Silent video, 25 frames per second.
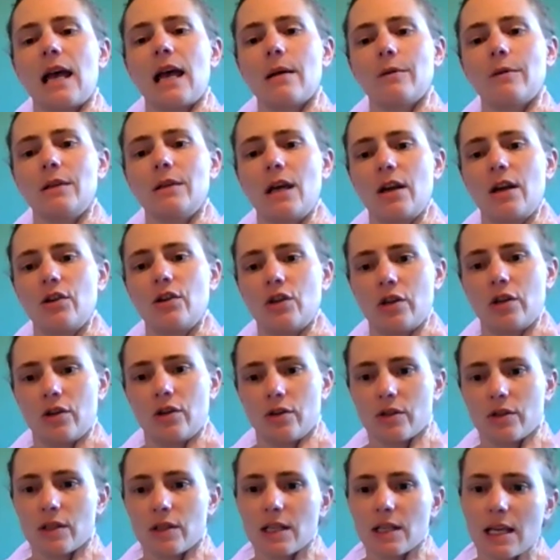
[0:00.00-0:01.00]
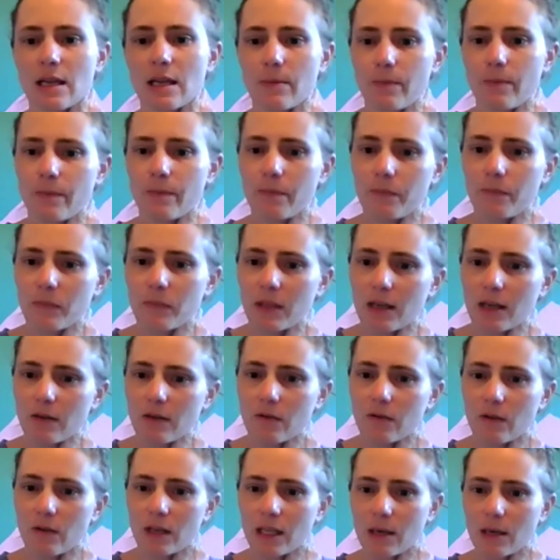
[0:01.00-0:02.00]
sabotaging sleep,
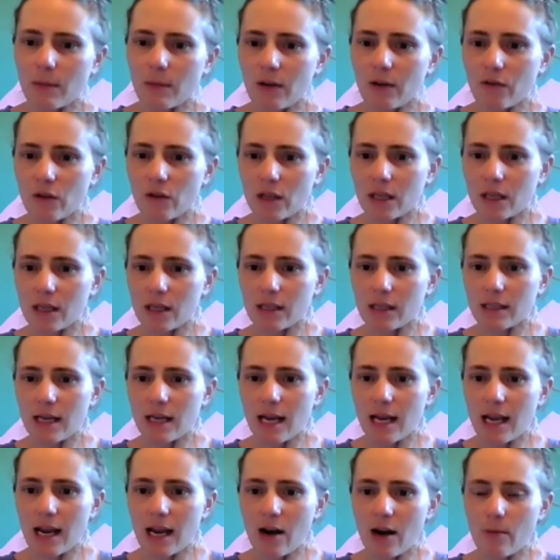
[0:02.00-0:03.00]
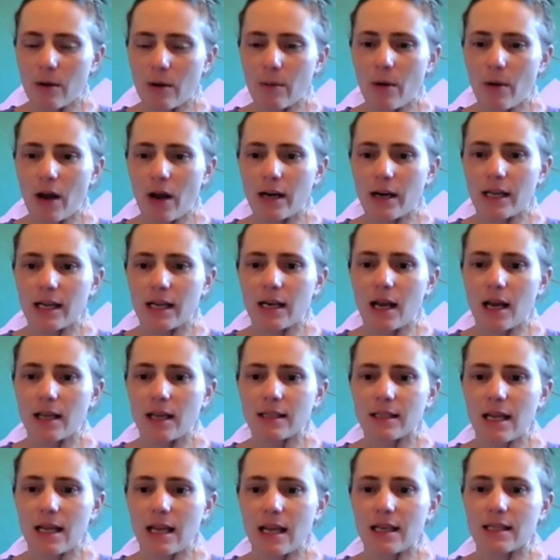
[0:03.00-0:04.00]
feeling my feelings, taking care of my body and not
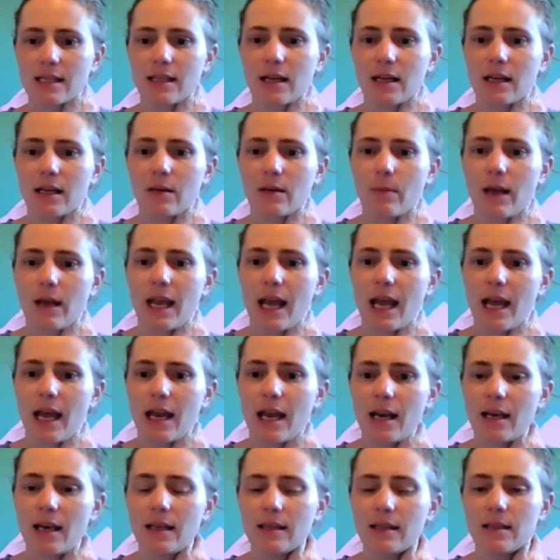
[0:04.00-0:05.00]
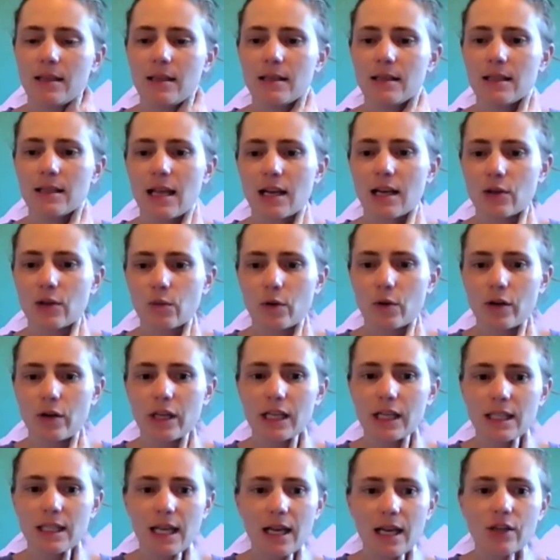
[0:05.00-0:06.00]
staying stuck in my head slash
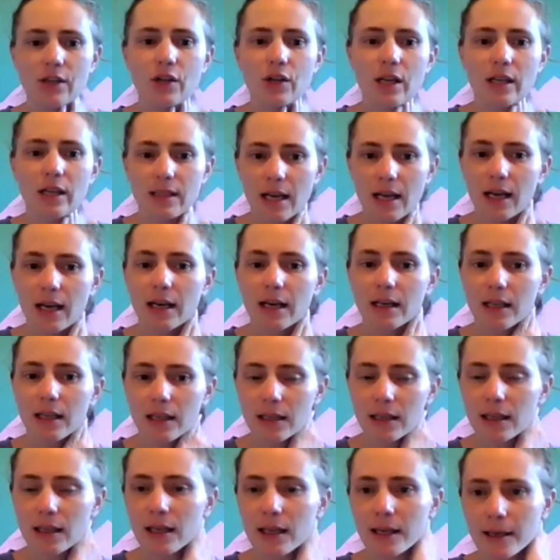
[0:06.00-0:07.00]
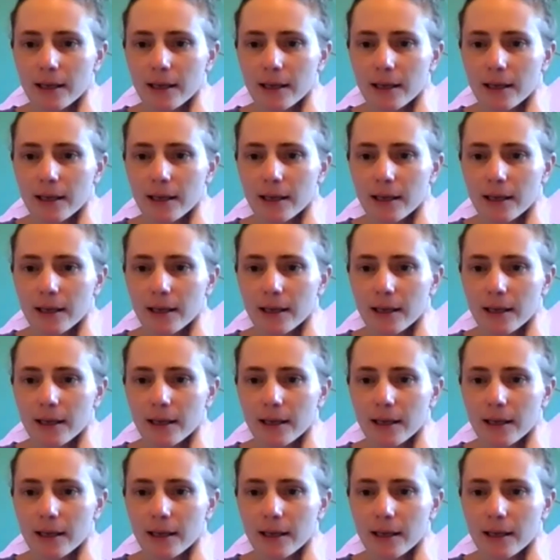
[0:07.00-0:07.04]
worry slash anxiety.